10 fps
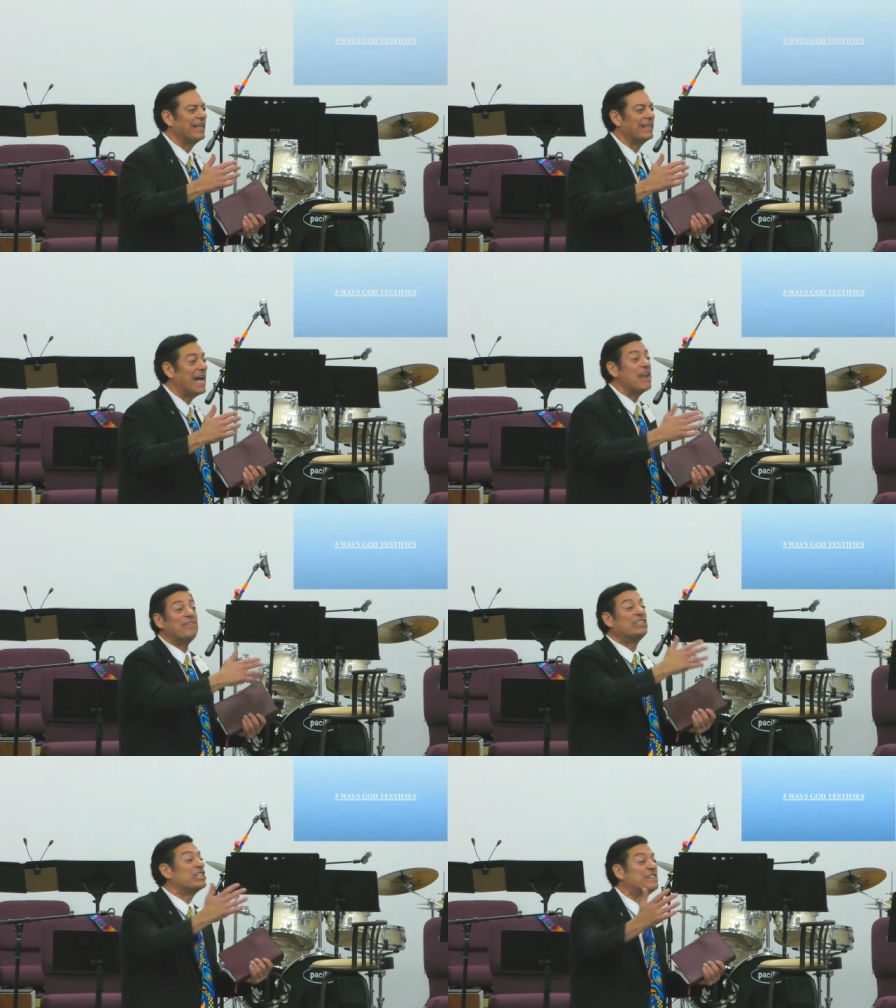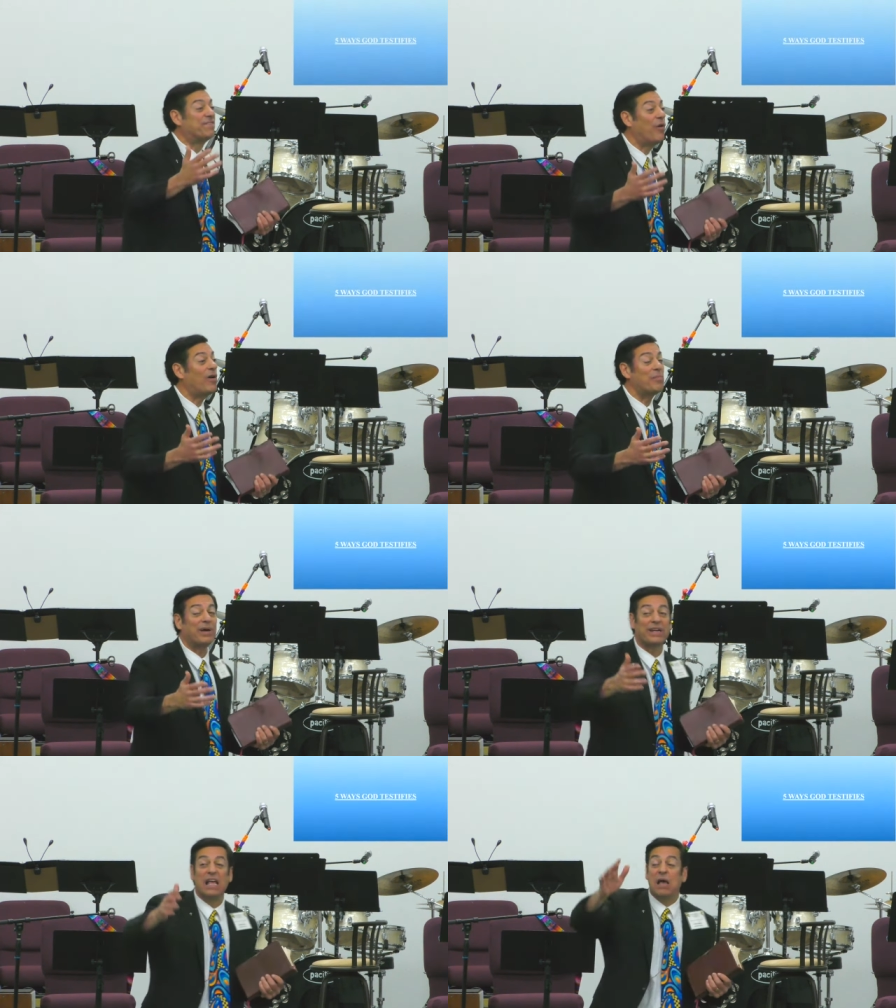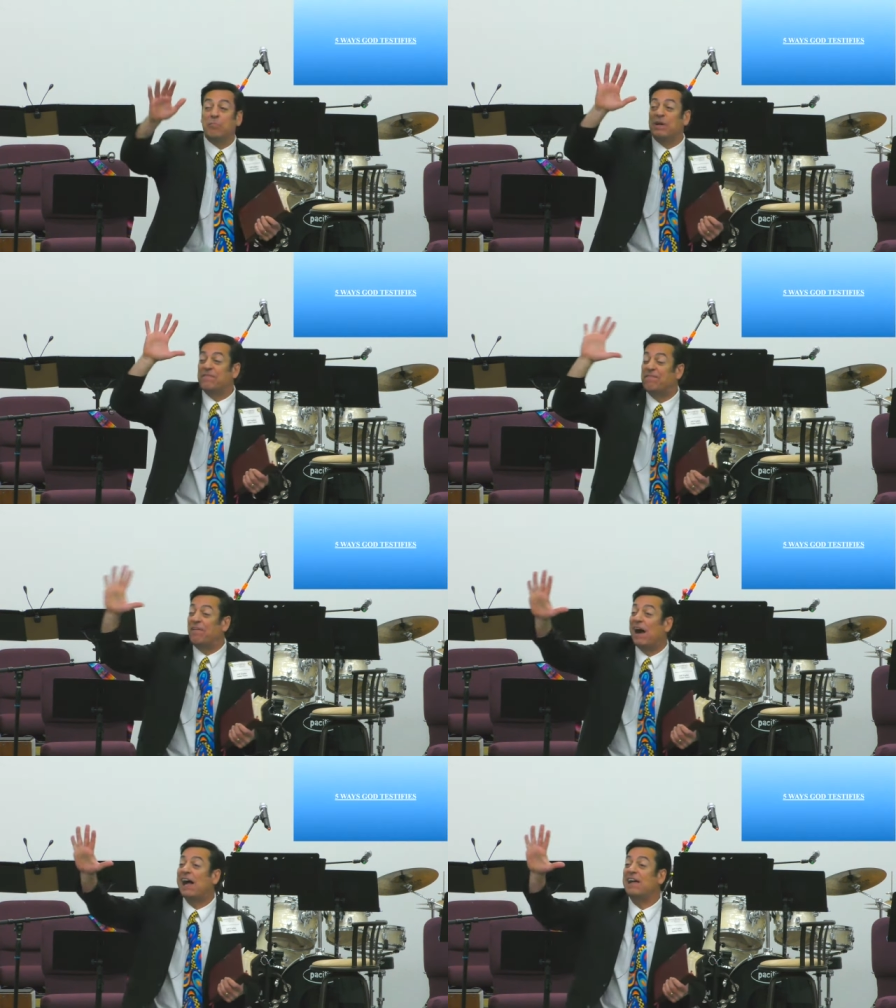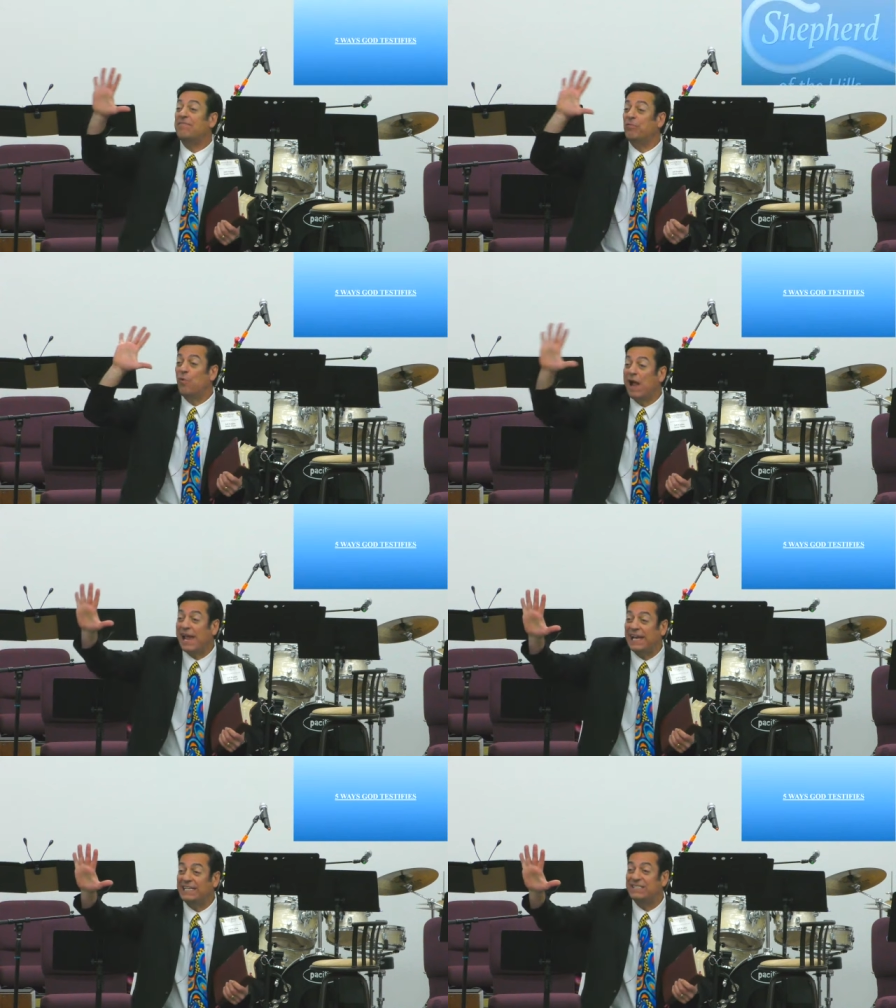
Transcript: not even just four, but five ways